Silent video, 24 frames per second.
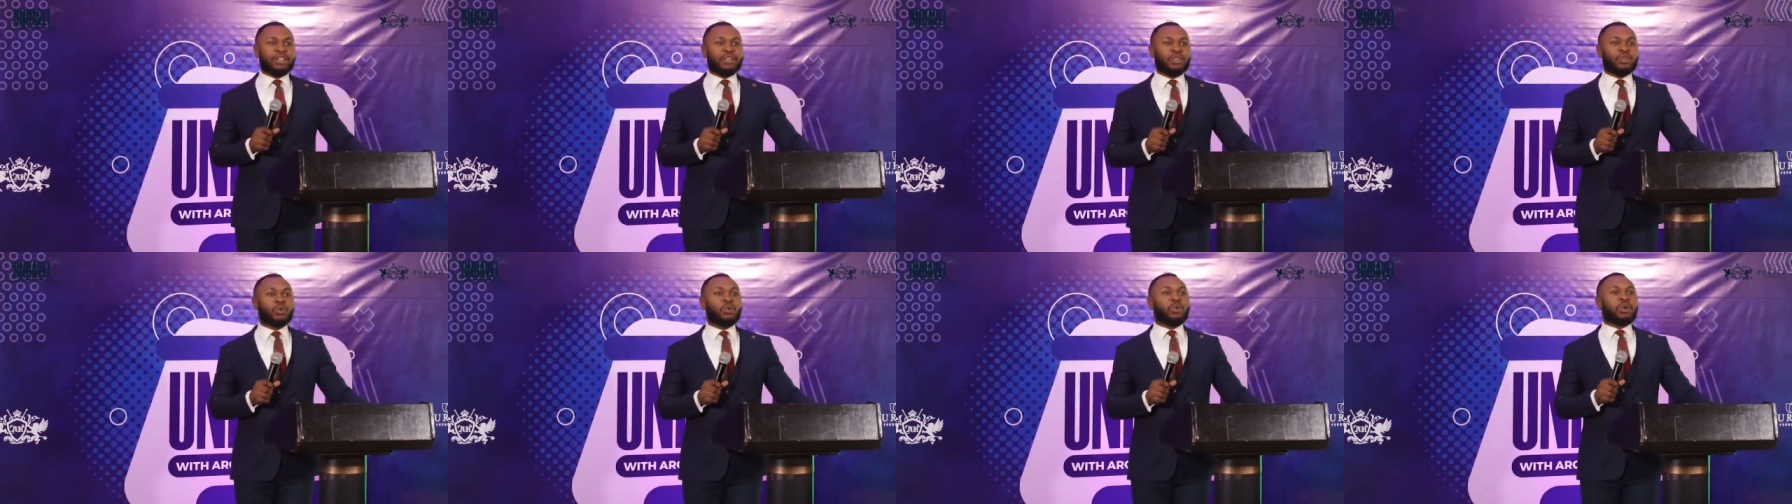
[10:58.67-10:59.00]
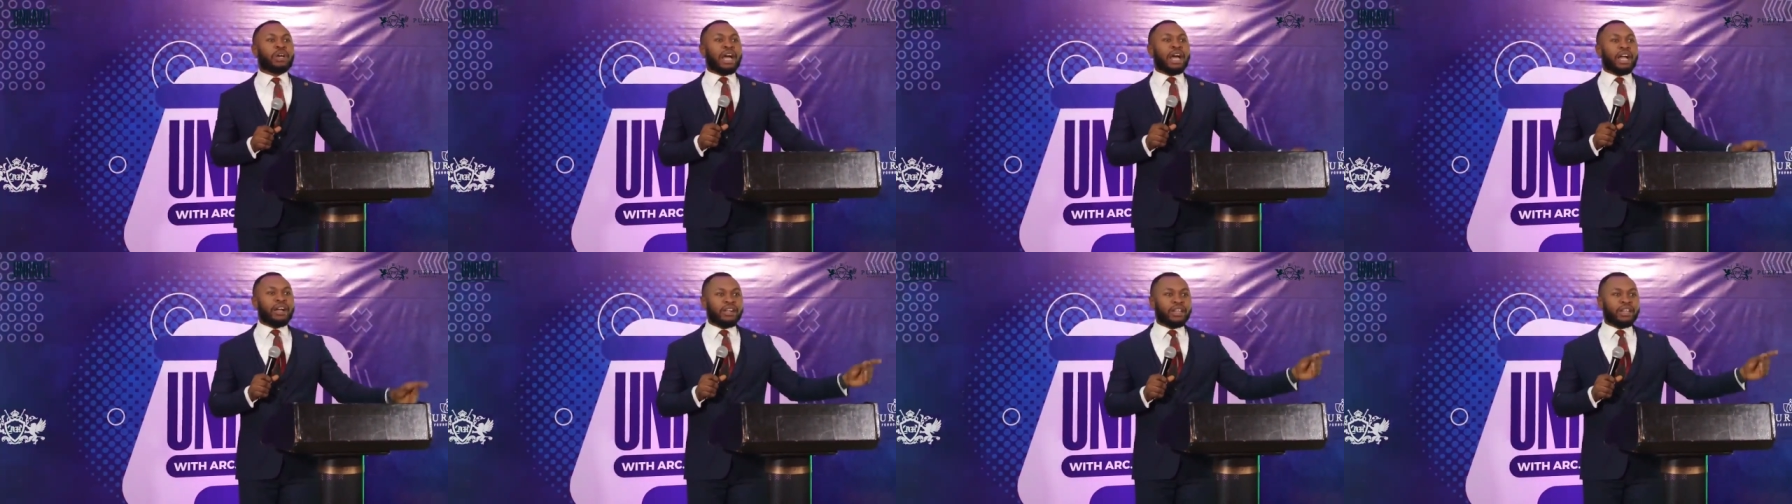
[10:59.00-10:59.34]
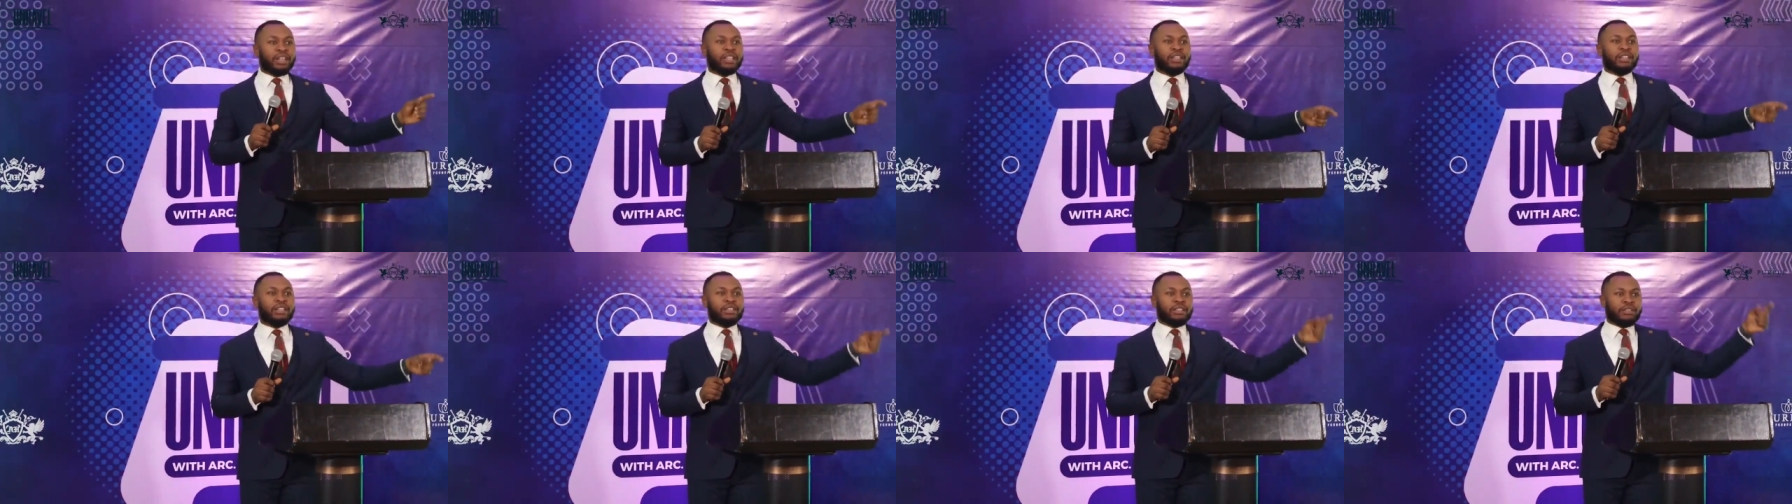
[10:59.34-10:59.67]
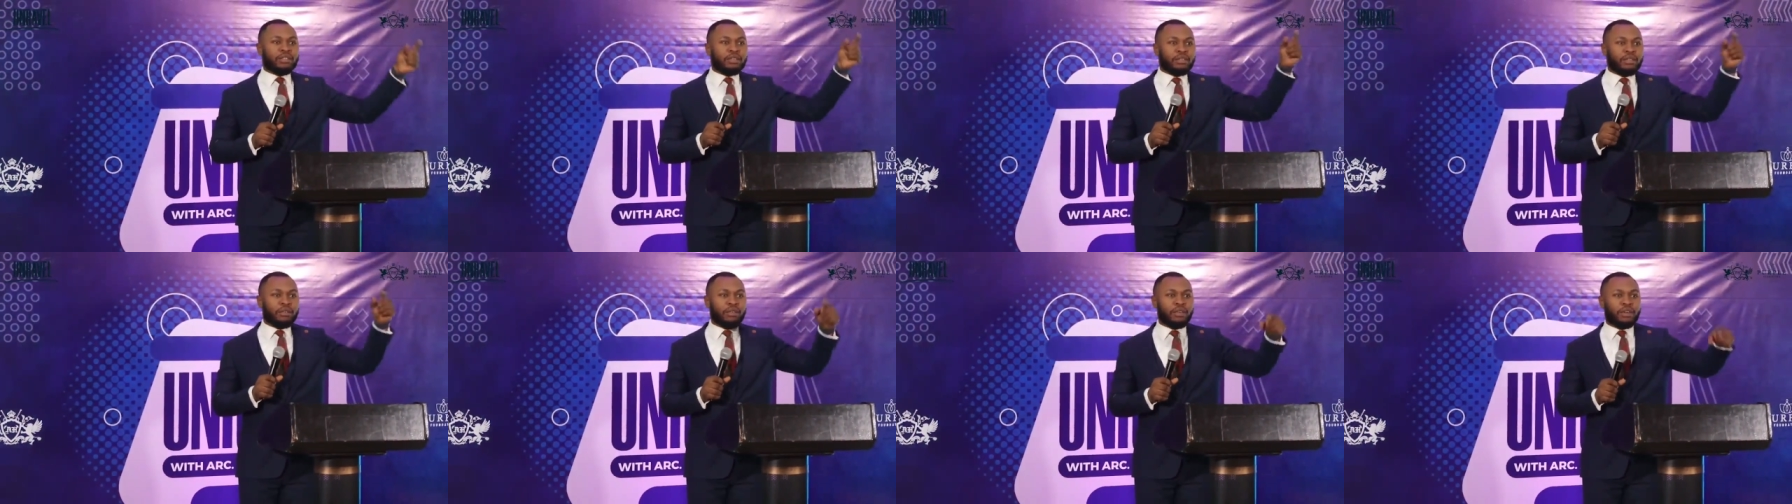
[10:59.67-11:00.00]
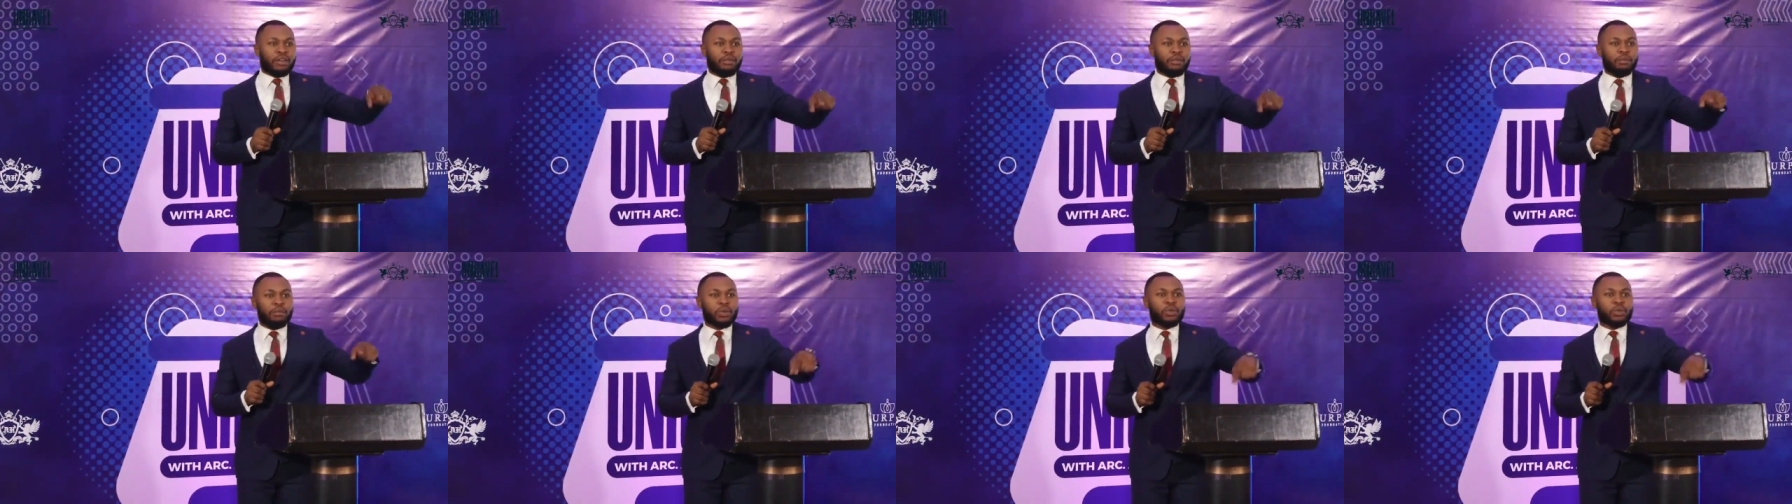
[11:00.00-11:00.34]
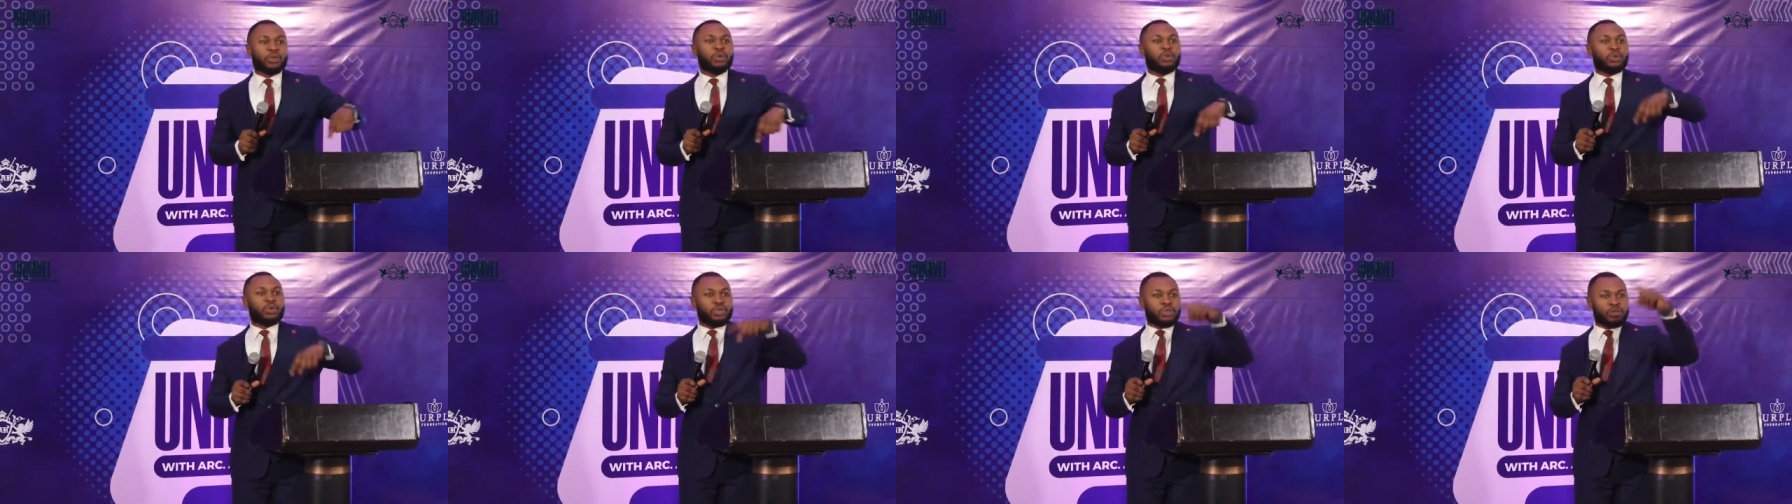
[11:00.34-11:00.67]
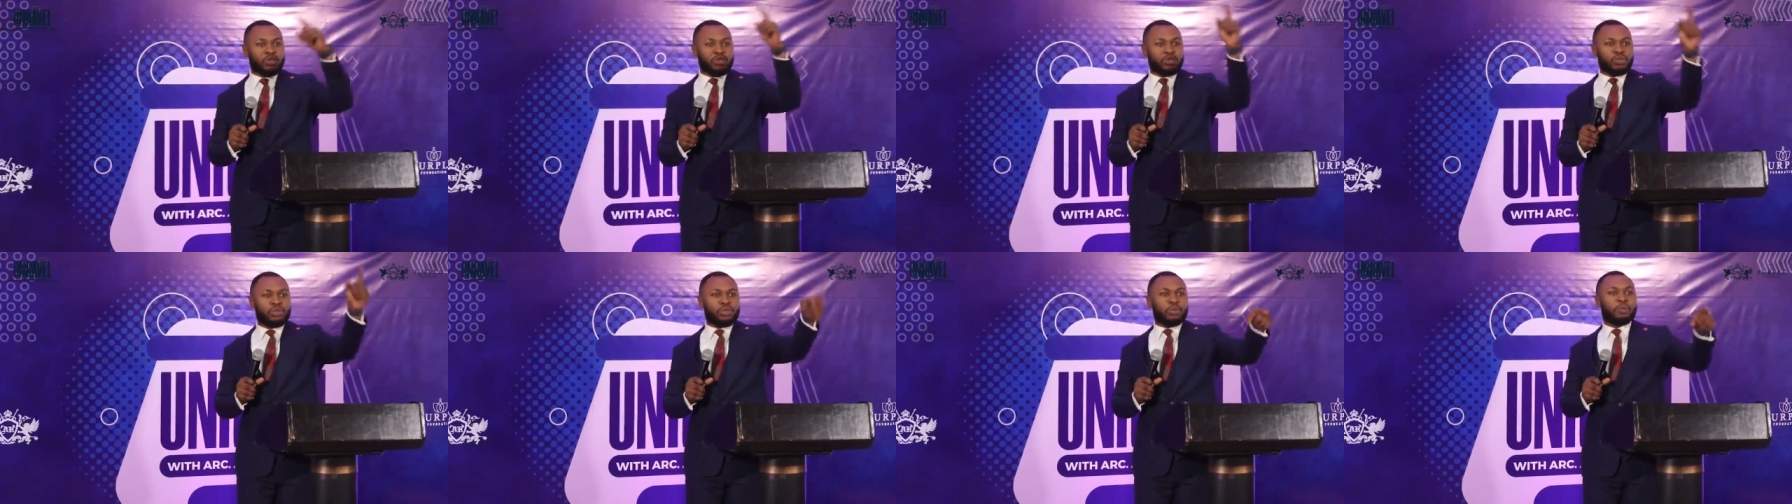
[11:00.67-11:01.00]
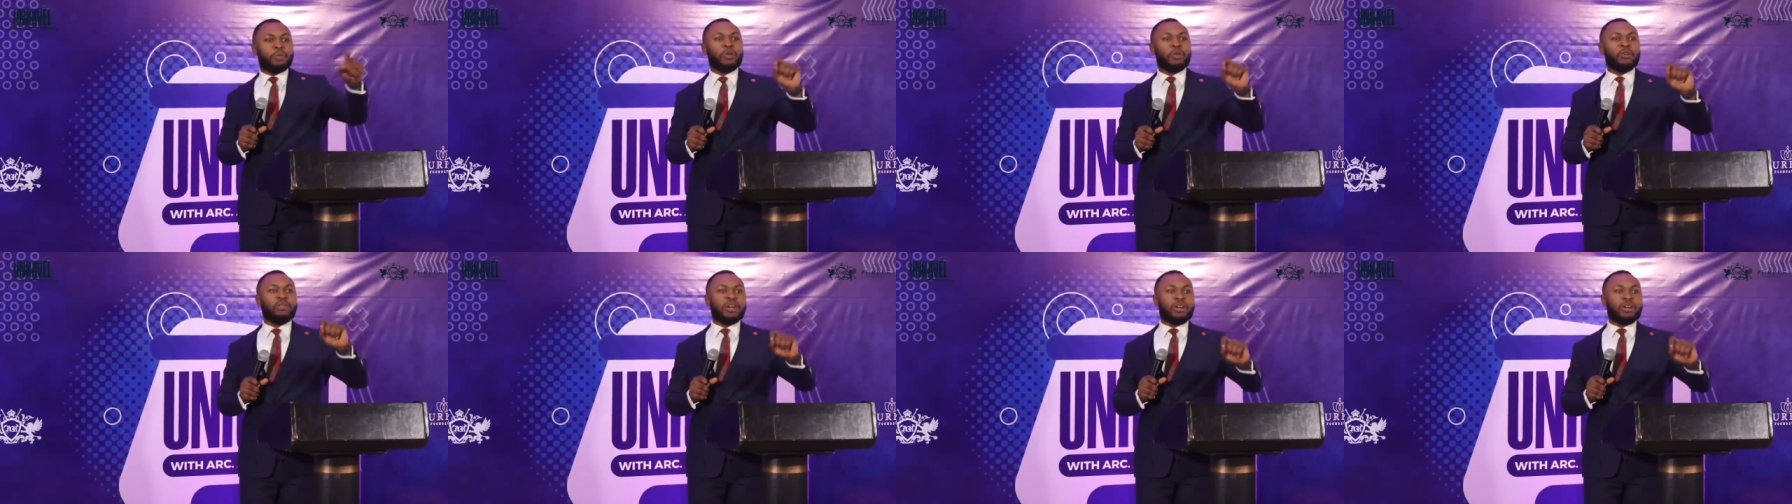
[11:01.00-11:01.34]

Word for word: to carry Moto to Blue